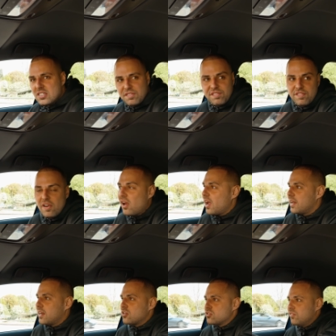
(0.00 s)
this is
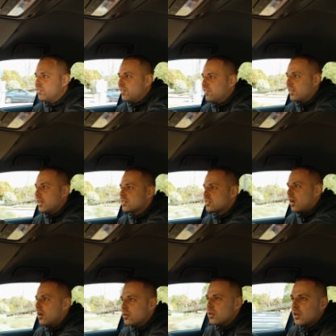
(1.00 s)
1350.
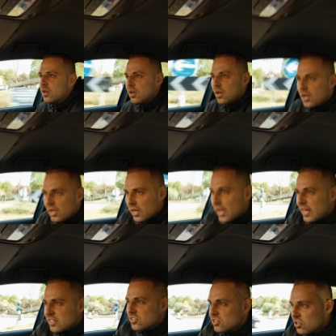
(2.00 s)
So
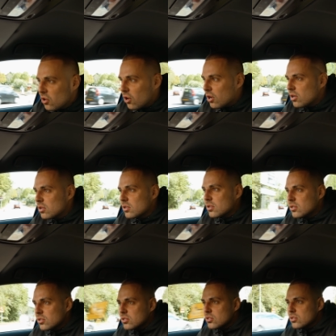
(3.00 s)
it's not
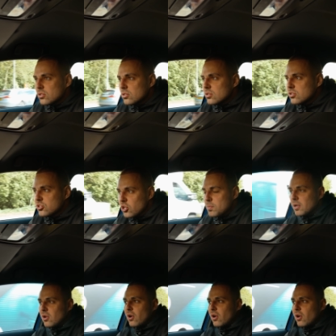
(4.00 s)
super